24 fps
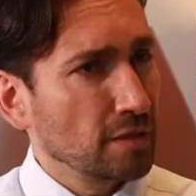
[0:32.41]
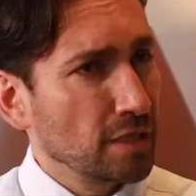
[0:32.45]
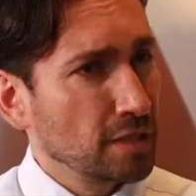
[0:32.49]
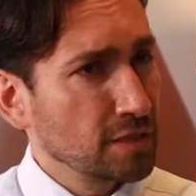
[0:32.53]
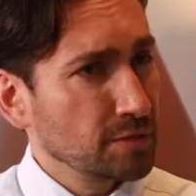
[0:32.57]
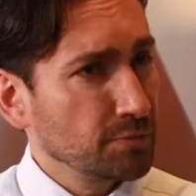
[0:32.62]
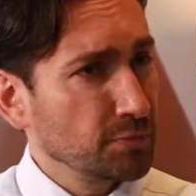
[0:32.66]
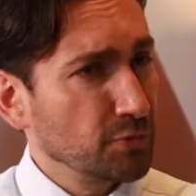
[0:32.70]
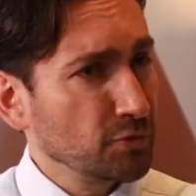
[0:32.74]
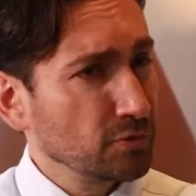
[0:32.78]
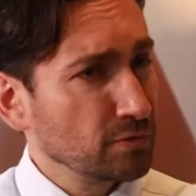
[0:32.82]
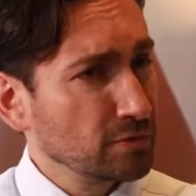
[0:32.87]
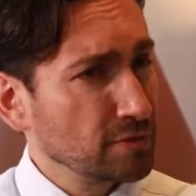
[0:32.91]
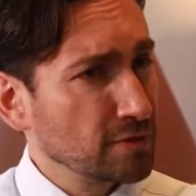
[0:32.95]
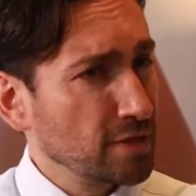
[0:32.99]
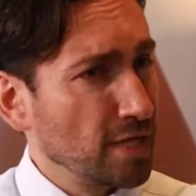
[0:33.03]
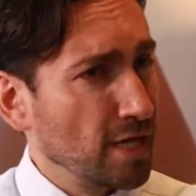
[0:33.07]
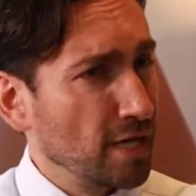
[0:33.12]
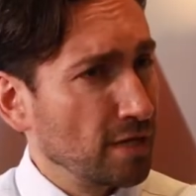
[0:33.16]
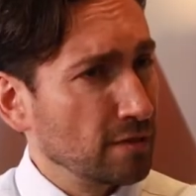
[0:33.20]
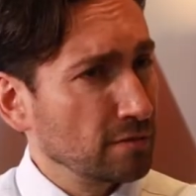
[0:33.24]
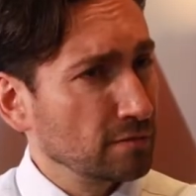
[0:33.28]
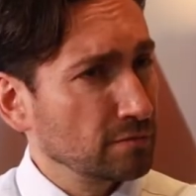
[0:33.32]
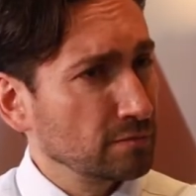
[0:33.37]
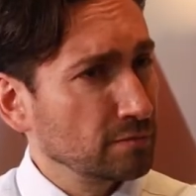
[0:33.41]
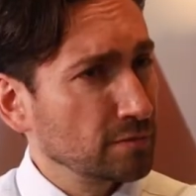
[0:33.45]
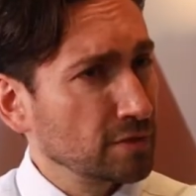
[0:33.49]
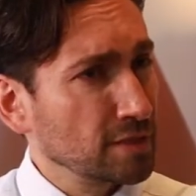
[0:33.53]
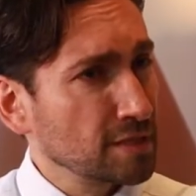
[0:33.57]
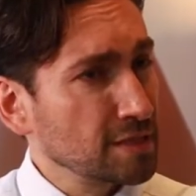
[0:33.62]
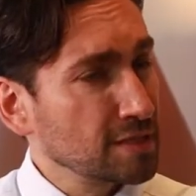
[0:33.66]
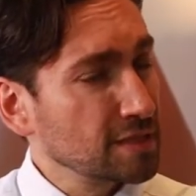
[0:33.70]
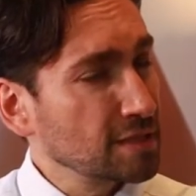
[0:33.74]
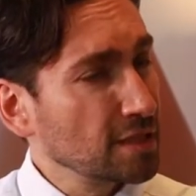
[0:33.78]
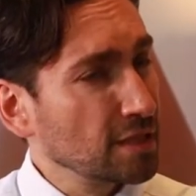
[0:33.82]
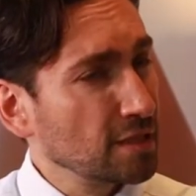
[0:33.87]
is pulled down, the
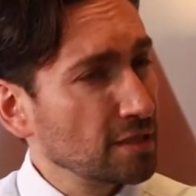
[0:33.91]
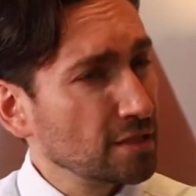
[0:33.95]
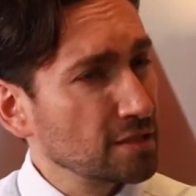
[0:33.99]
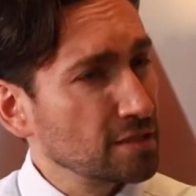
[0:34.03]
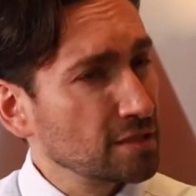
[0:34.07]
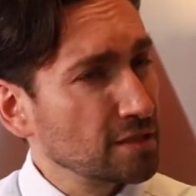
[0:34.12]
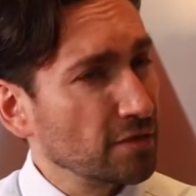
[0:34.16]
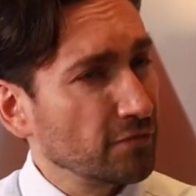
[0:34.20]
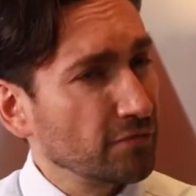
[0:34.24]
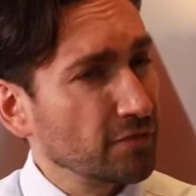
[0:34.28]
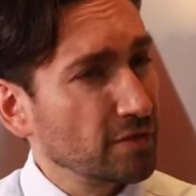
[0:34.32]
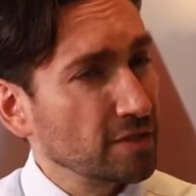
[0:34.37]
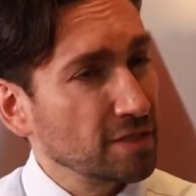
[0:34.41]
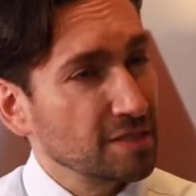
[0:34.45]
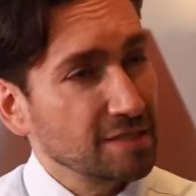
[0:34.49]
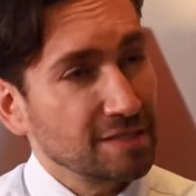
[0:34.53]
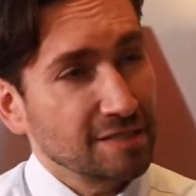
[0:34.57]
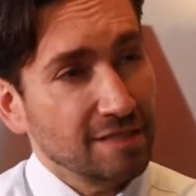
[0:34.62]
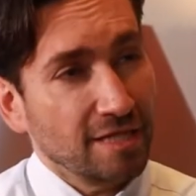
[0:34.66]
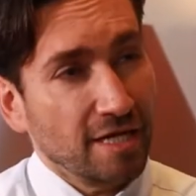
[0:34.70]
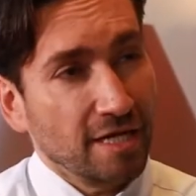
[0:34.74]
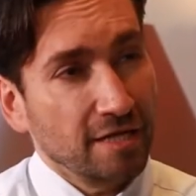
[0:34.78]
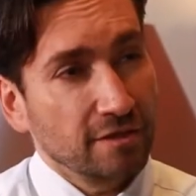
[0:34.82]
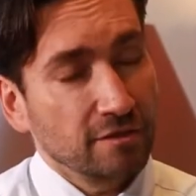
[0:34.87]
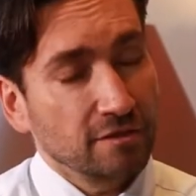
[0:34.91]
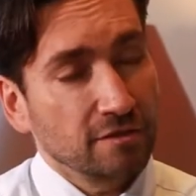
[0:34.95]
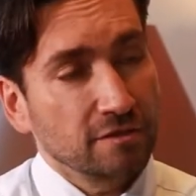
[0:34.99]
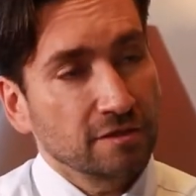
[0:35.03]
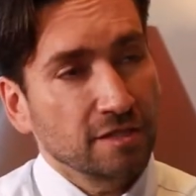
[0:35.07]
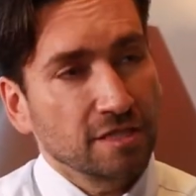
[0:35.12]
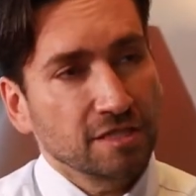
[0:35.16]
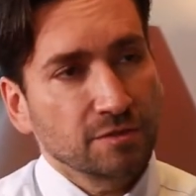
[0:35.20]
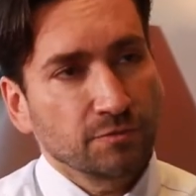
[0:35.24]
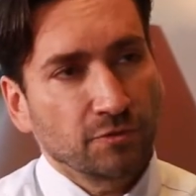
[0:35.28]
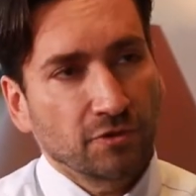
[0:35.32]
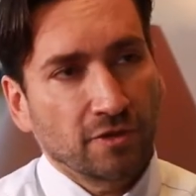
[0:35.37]
skin is different, it's tighter,
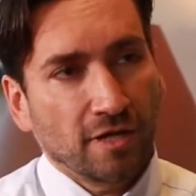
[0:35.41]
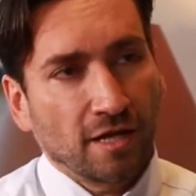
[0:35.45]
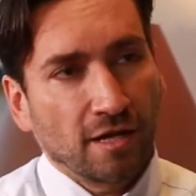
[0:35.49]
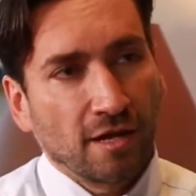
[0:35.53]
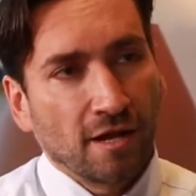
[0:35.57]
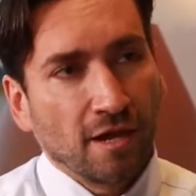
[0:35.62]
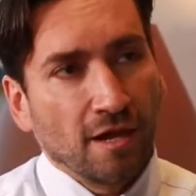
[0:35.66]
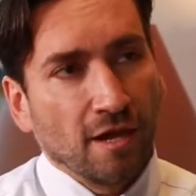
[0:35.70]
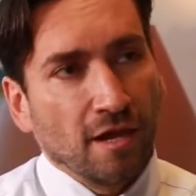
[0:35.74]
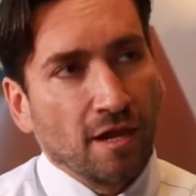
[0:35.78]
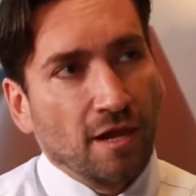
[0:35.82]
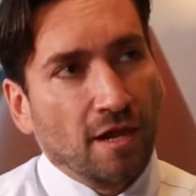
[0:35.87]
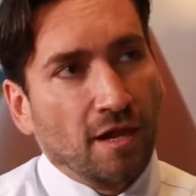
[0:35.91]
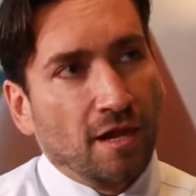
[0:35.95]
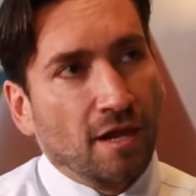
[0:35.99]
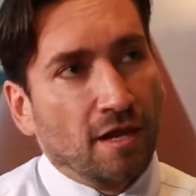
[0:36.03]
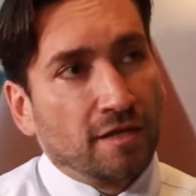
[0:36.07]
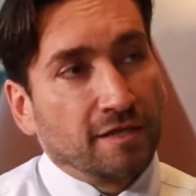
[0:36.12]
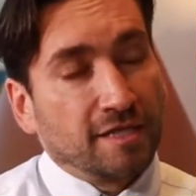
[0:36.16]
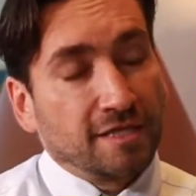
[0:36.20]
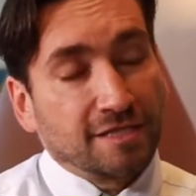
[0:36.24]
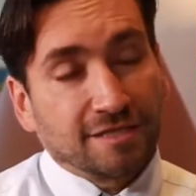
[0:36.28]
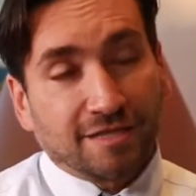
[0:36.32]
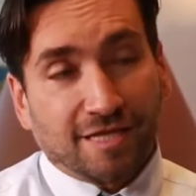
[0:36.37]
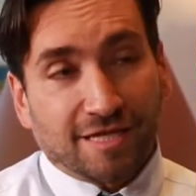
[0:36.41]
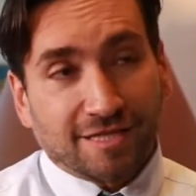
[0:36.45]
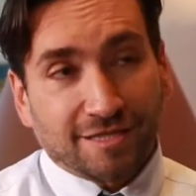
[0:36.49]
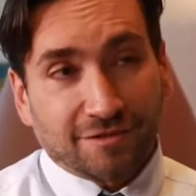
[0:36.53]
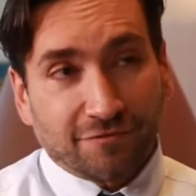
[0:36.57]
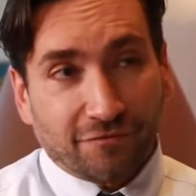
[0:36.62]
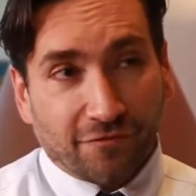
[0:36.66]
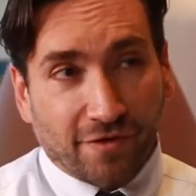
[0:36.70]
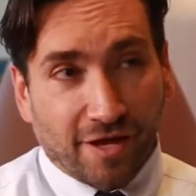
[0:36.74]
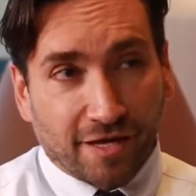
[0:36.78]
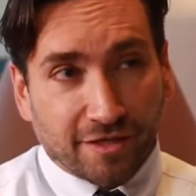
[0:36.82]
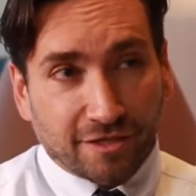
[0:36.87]
there's
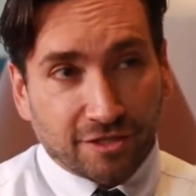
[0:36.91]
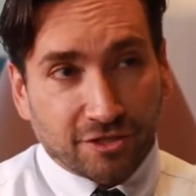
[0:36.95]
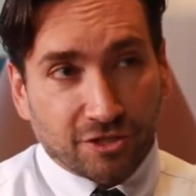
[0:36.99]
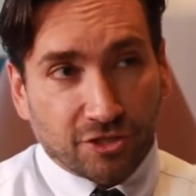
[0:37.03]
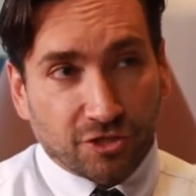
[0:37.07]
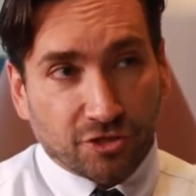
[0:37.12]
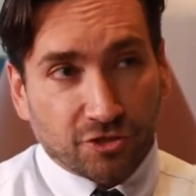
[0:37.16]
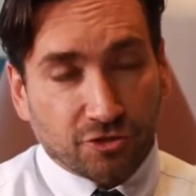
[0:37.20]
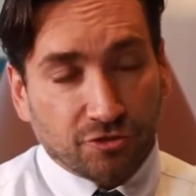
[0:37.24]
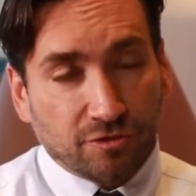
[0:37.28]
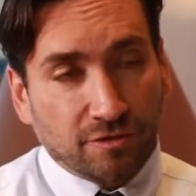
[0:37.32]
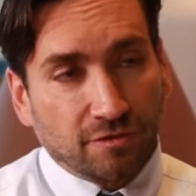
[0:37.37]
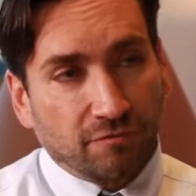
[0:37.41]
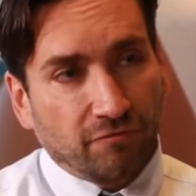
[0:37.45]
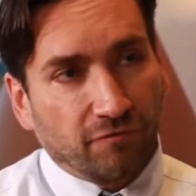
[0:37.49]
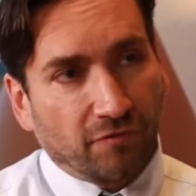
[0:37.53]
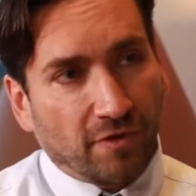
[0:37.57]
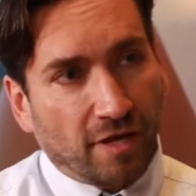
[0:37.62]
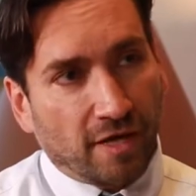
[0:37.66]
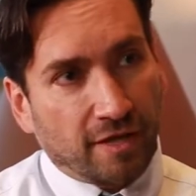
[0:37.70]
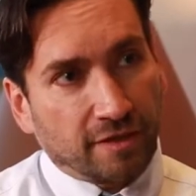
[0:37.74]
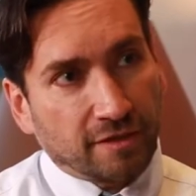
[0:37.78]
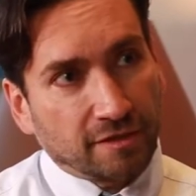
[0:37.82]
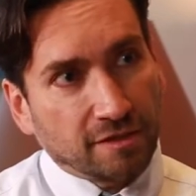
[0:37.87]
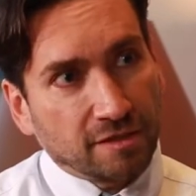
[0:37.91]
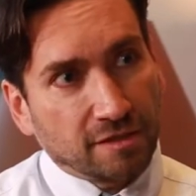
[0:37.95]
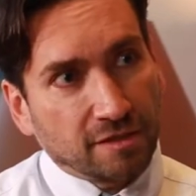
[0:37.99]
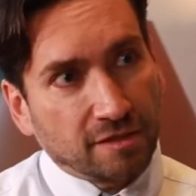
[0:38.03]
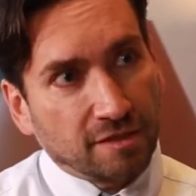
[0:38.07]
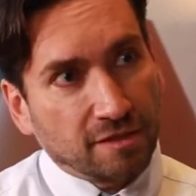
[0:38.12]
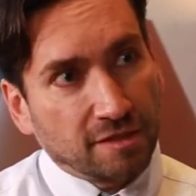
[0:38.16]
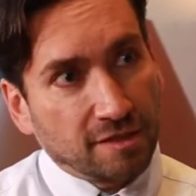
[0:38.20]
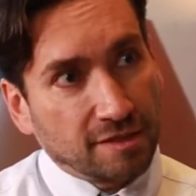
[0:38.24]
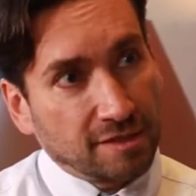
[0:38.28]
less fatty tissue in fact, the